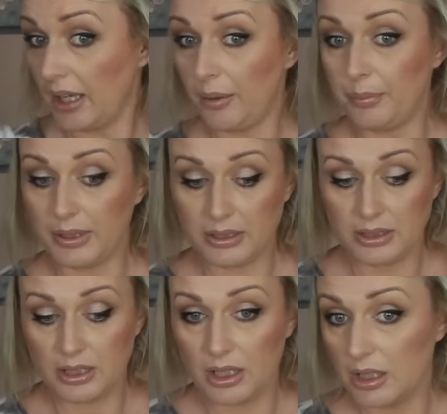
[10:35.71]
a bit
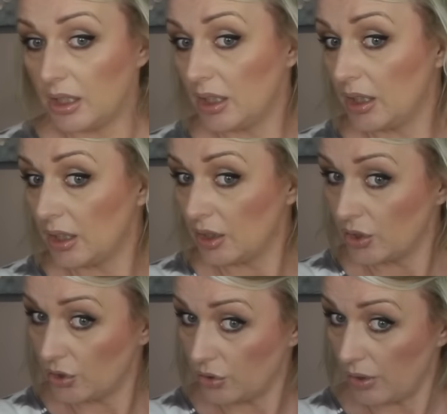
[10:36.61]

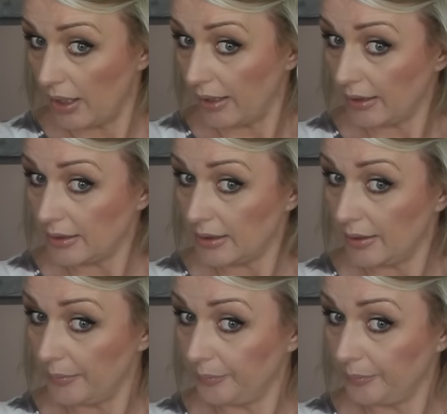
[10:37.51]
straight.